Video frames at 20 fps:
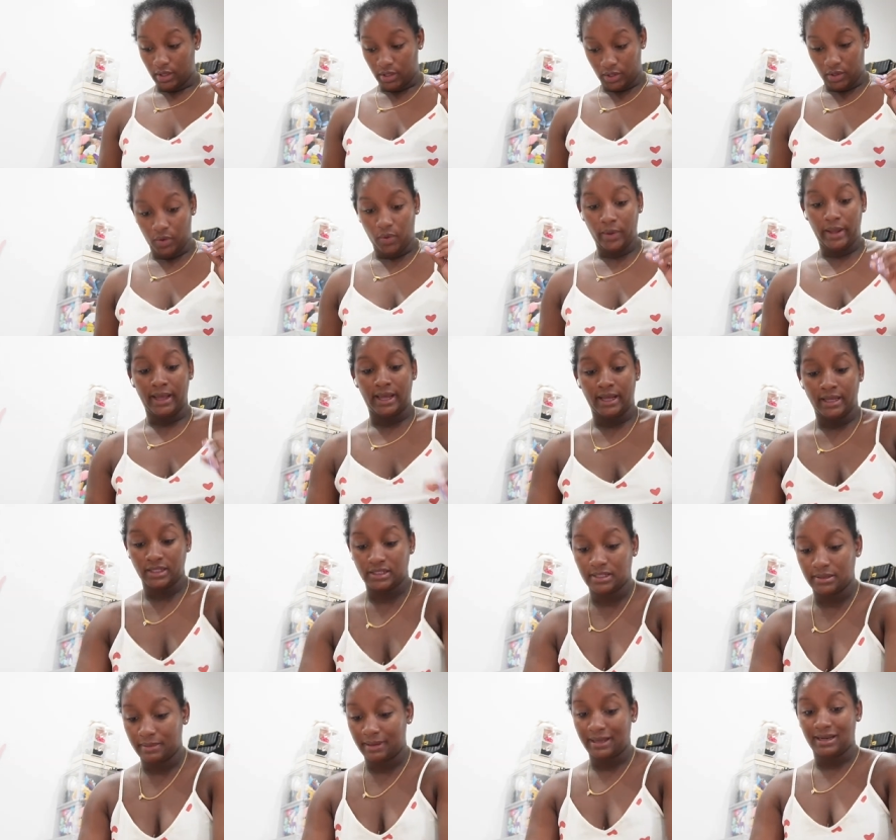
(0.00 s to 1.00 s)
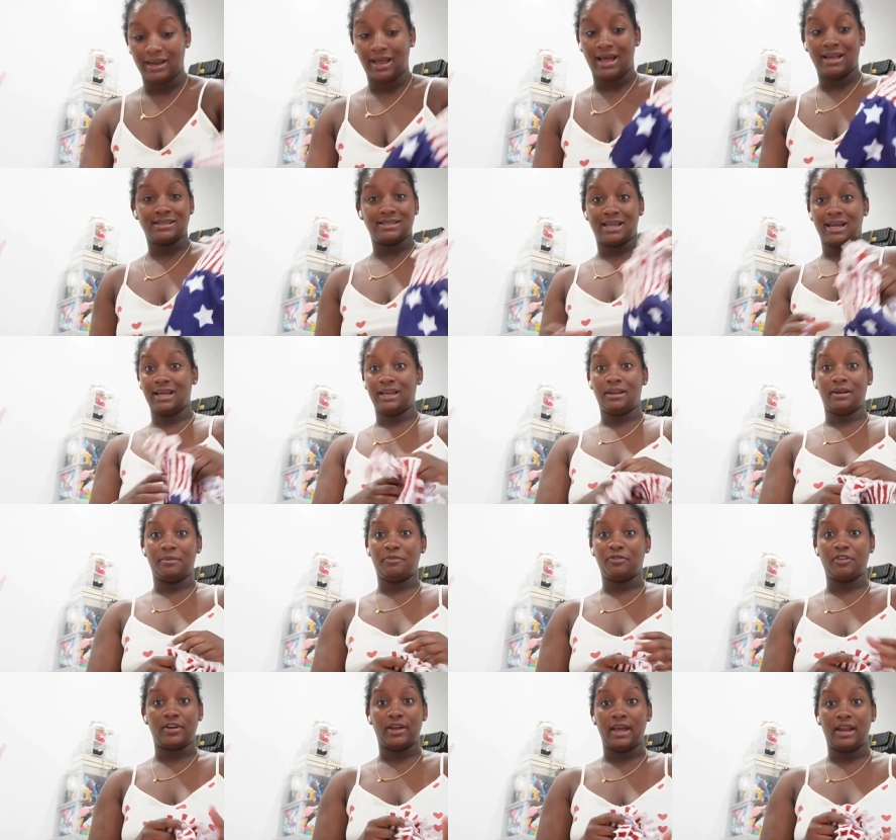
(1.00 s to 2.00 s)
going to my class. I ended up
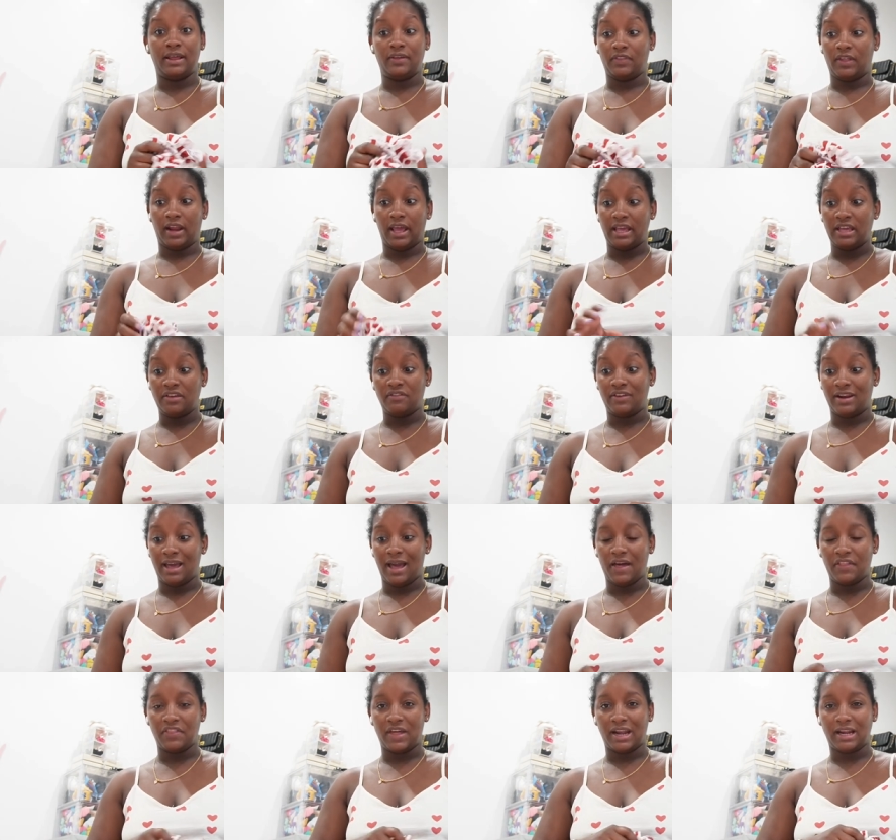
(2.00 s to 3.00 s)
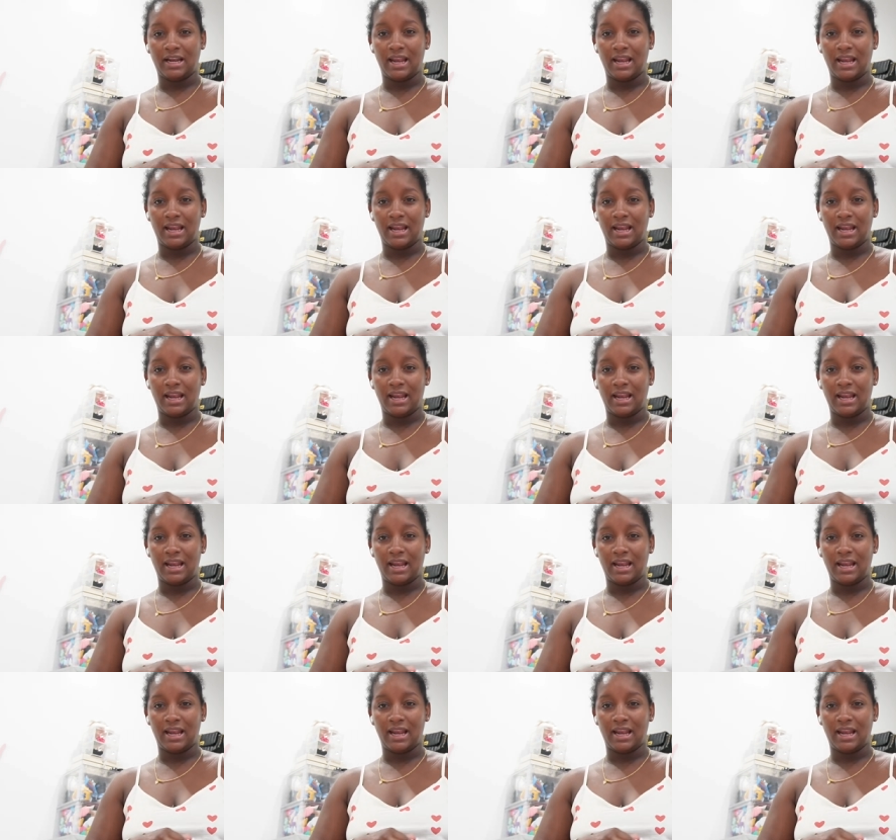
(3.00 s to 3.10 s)
forgetting that I even had that